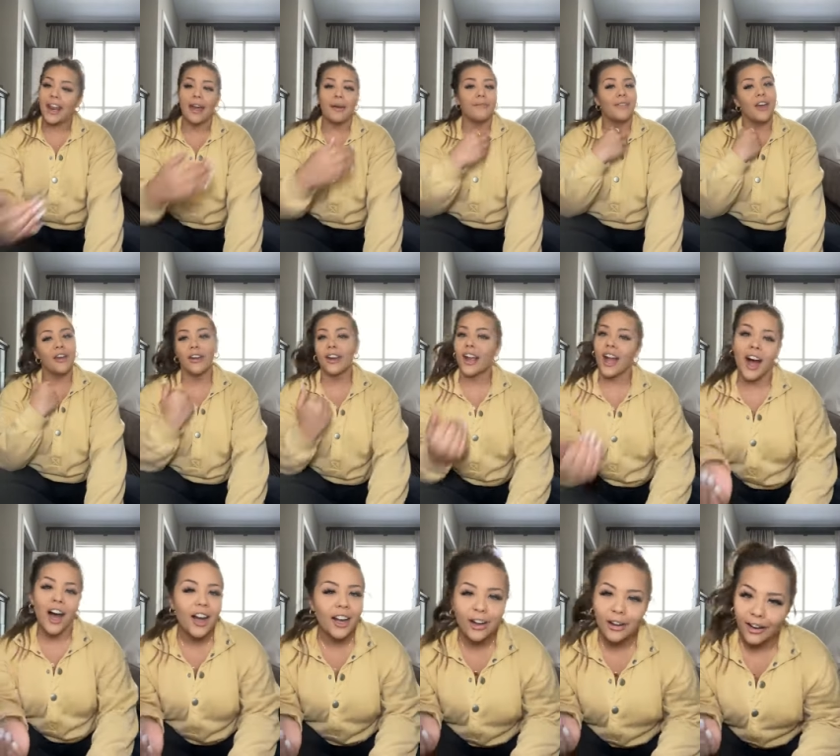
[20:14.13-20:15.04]
and I'm very
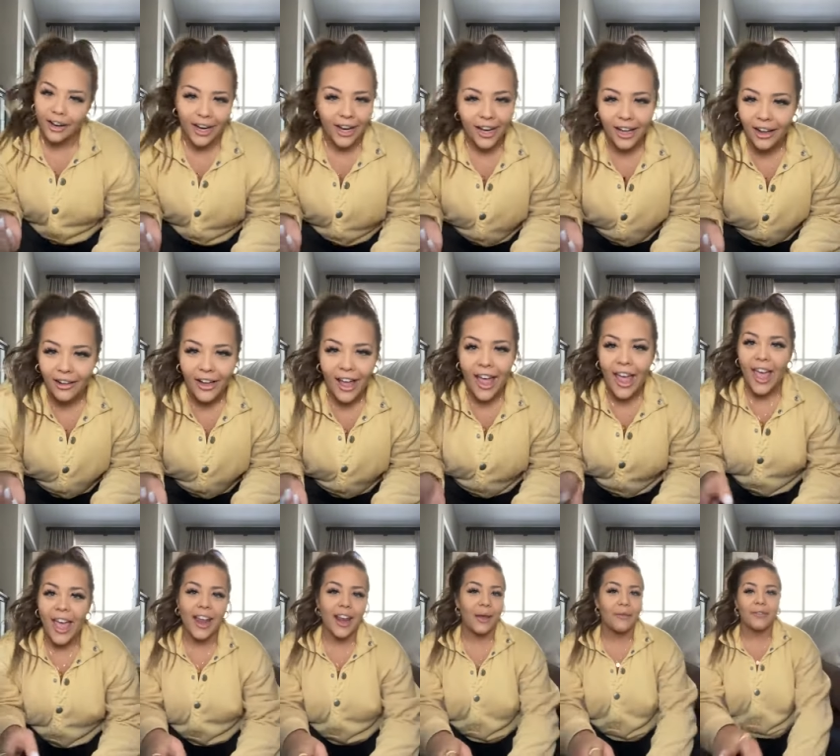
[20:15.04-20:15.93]
hungry,
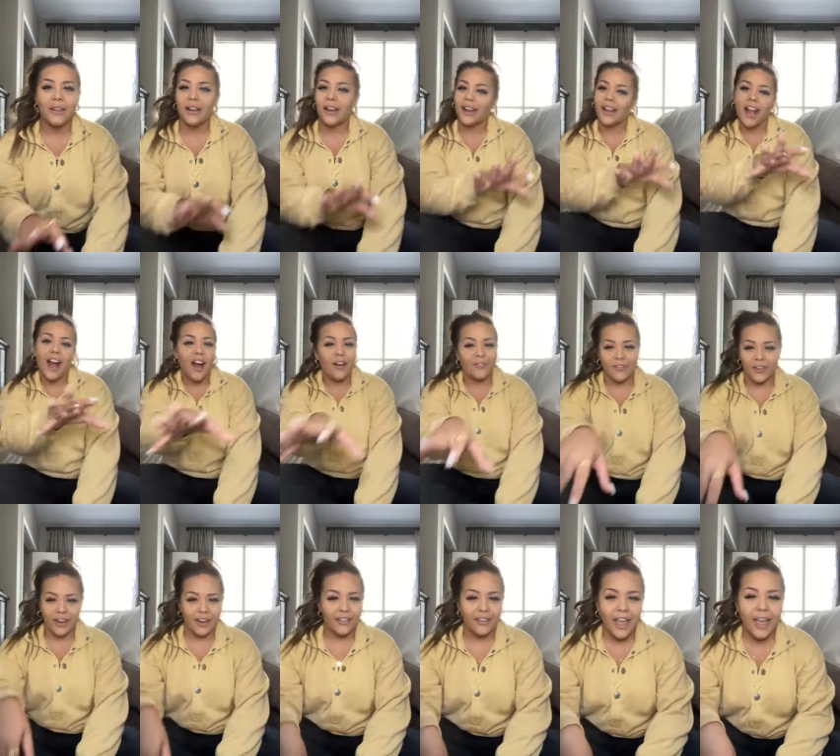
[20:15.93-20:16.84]
okay? And I'm very
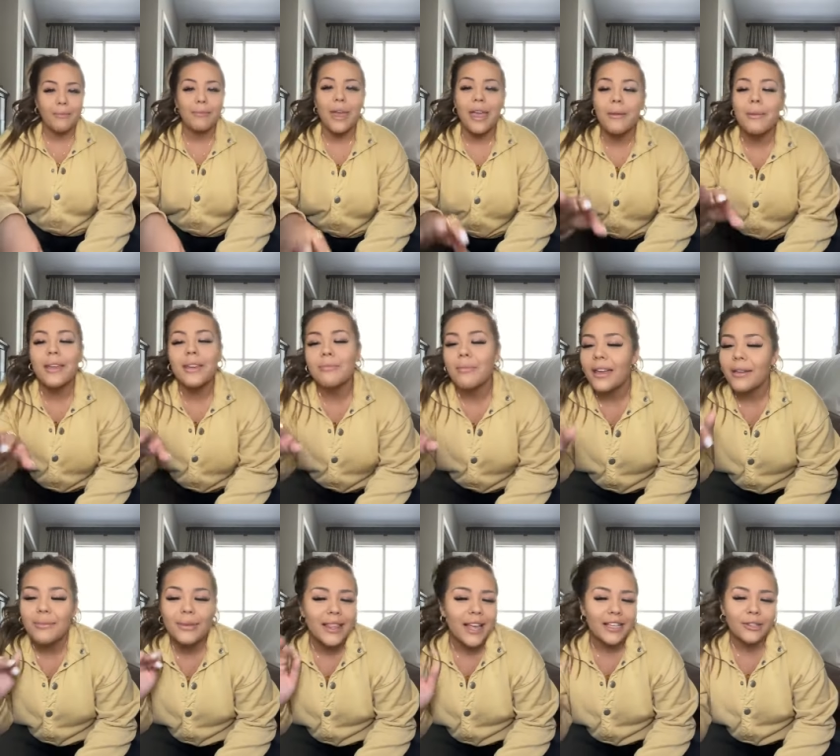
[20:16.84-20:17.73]
confident, okay? Maybe,
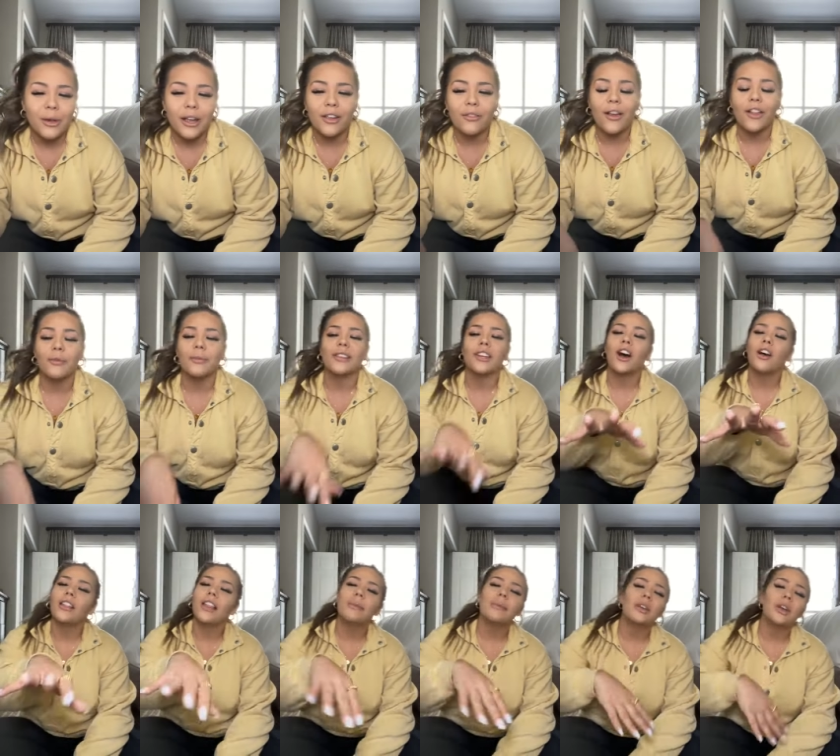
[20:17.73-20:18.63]
maybe that's why you follow me.
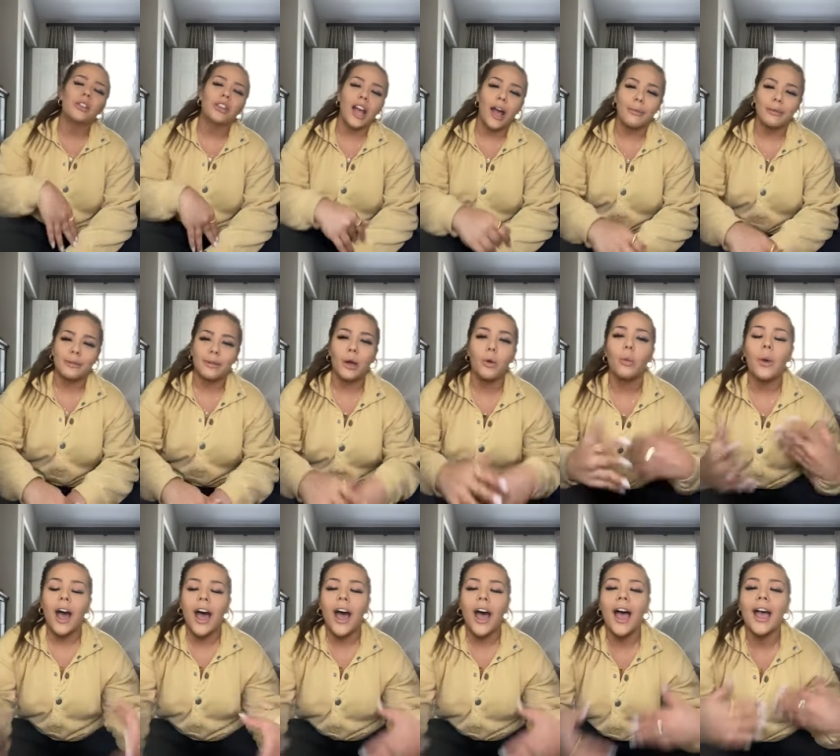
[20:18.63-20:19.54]
Y'all let me know in the comments
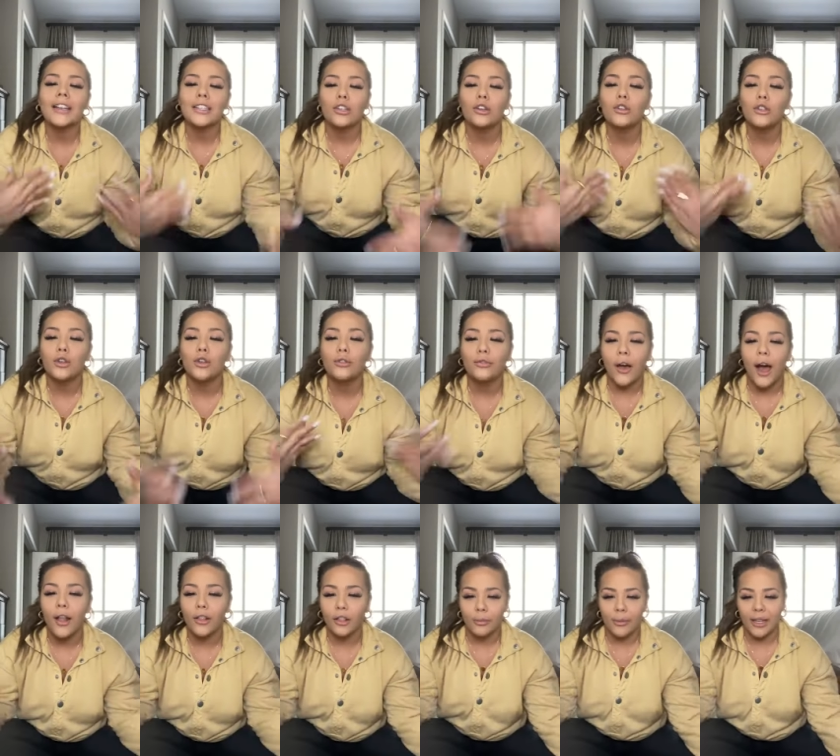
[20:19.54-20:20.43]
below, why do you
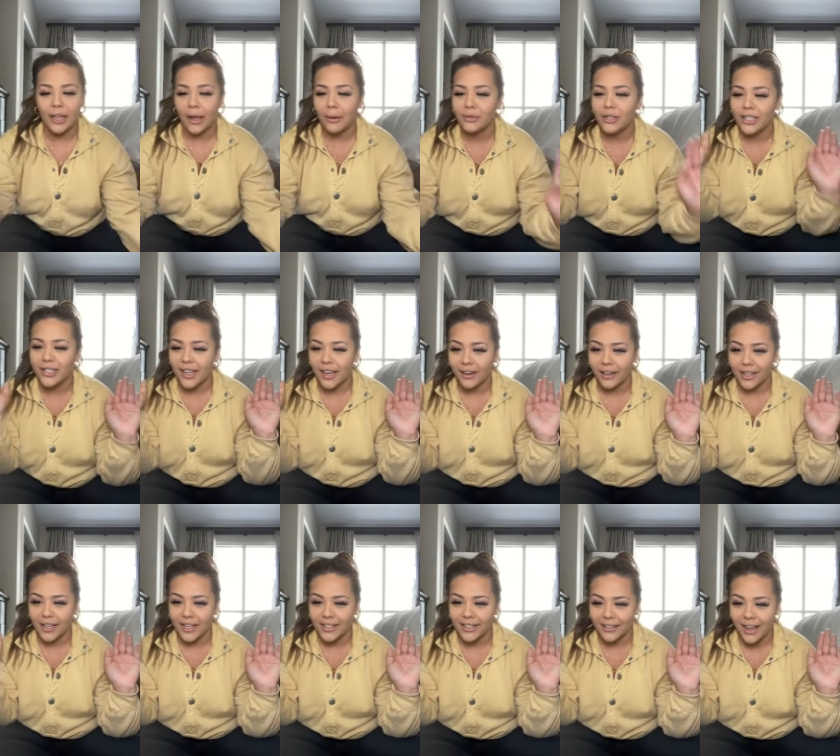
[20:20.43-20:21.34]
follow me? I'm just
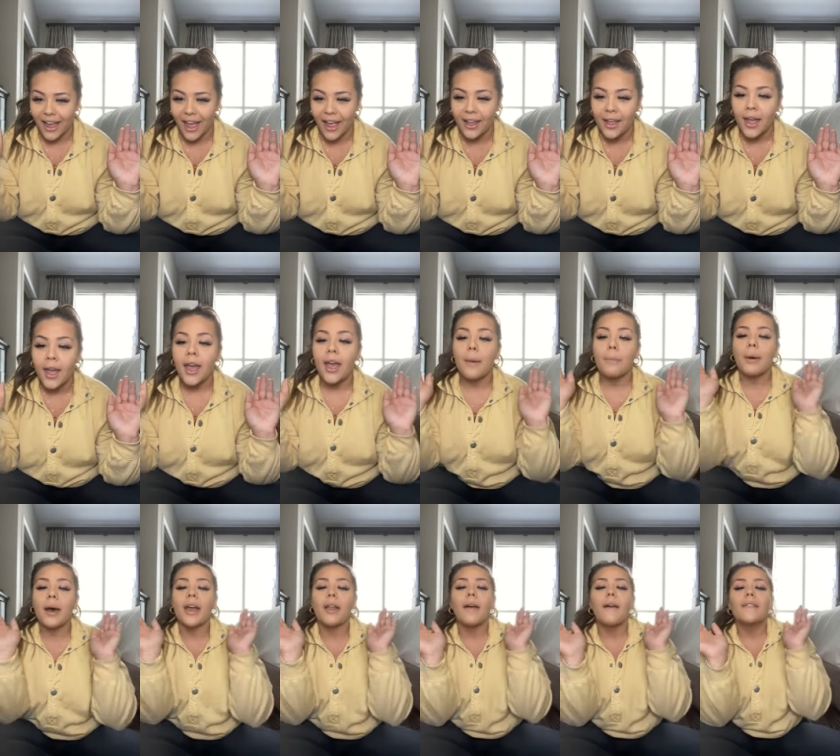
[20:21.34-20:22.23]
curious, okay?
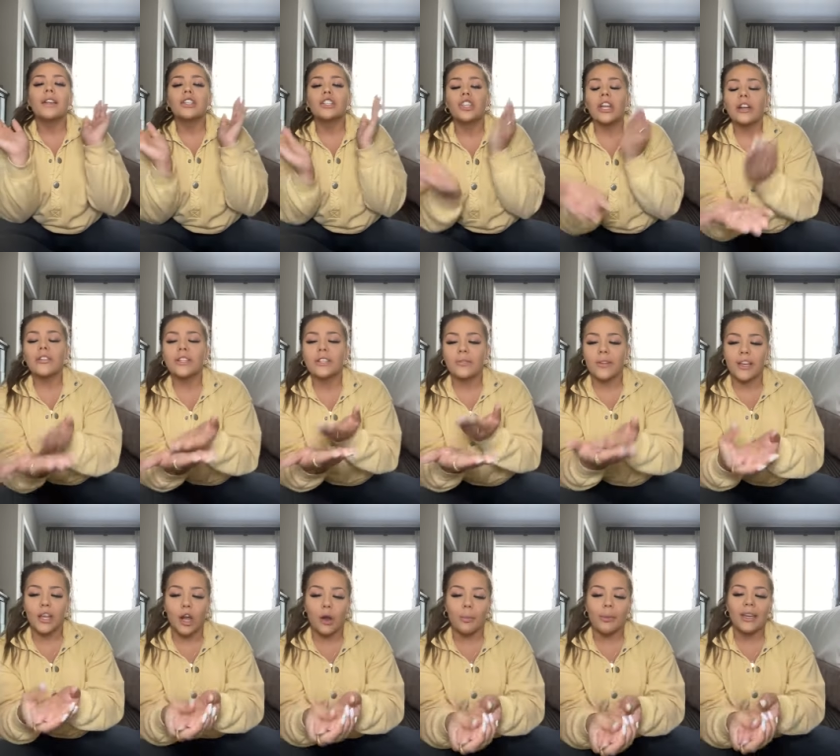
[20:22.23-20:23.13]
But share this
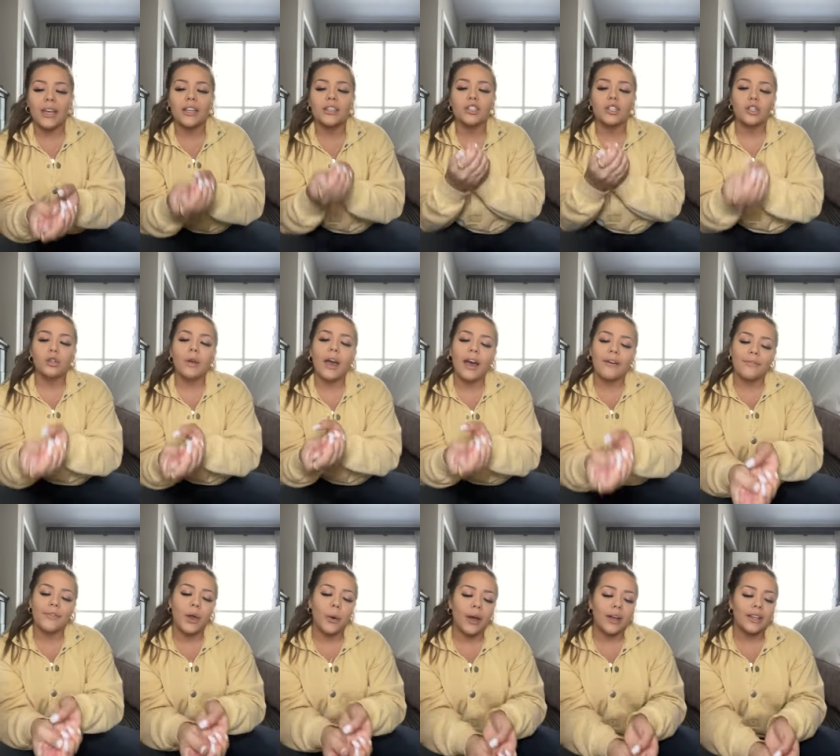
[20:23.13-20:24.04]
video because you
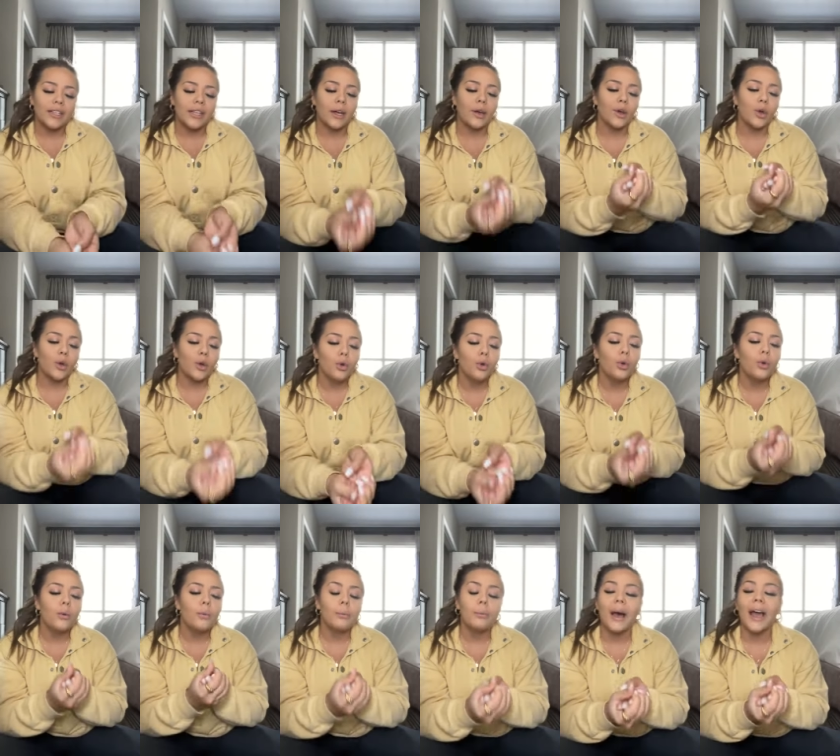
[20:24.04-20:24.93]
have no idea
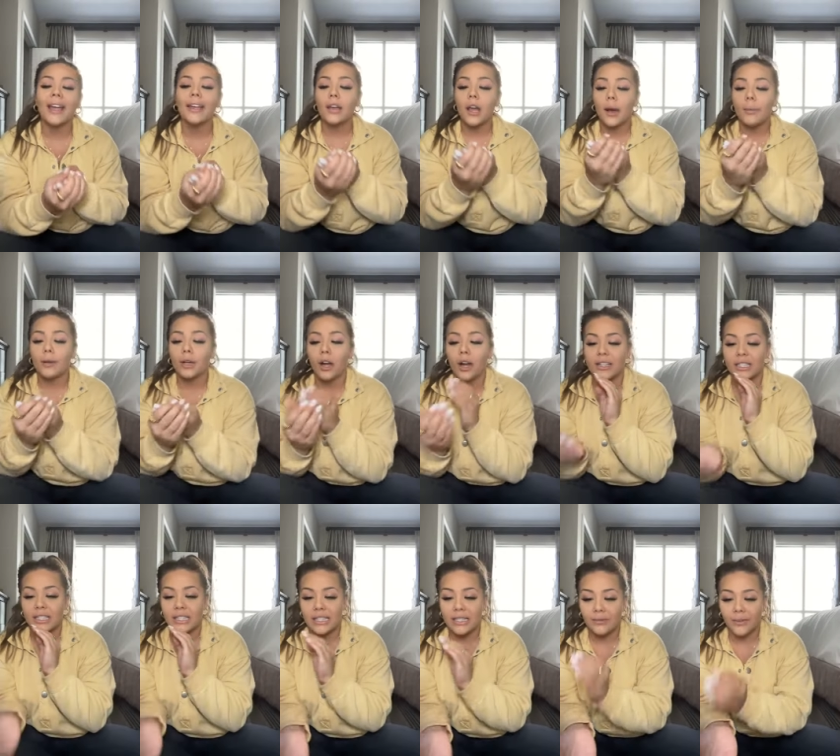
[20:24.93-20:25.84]
who might come
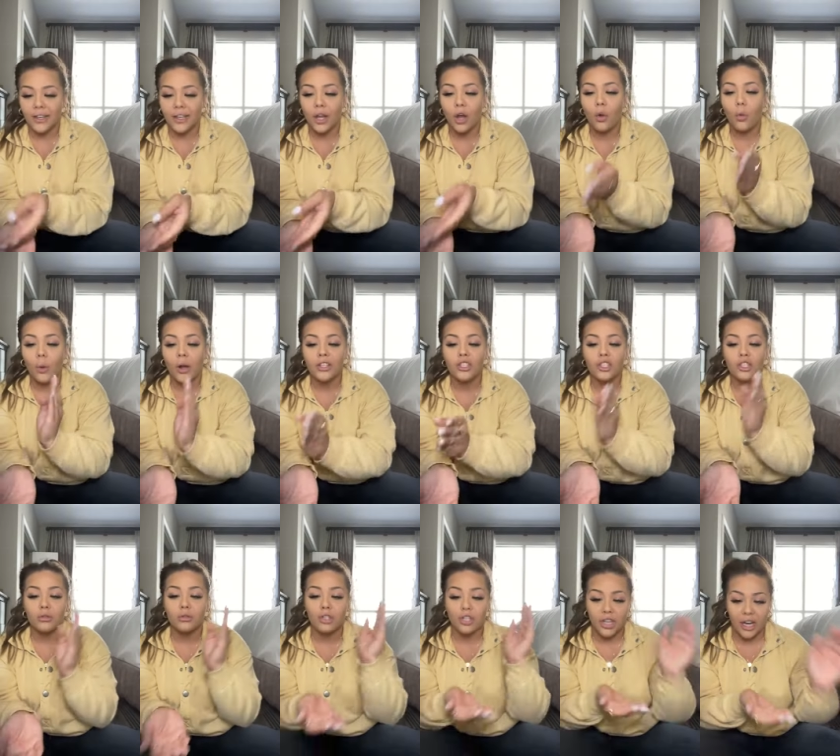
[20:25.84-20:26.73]
across this video
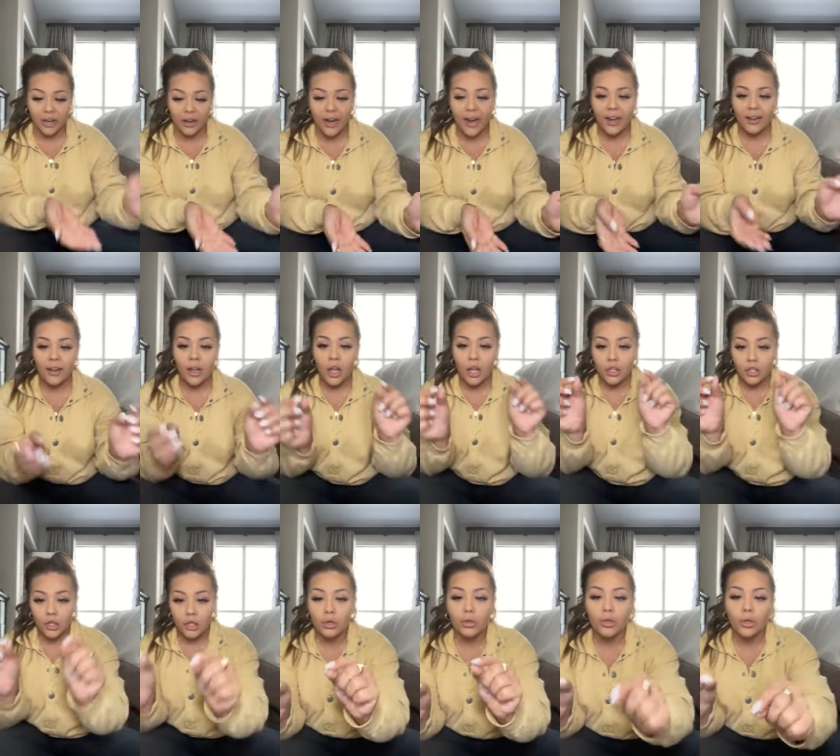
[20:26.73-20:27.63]
once you share it
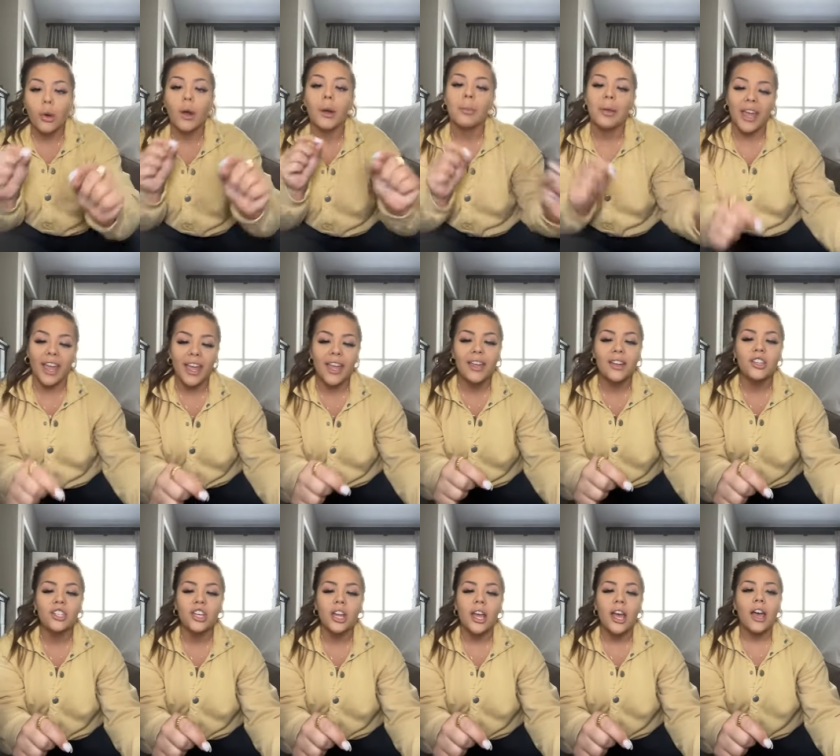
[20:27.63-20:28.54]
to your
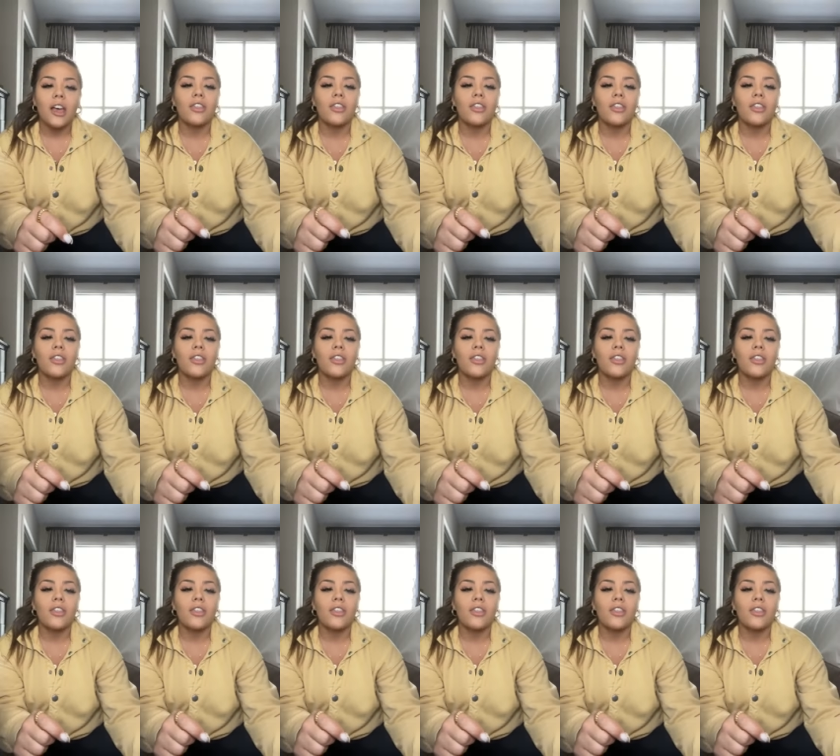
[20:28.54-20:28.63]
page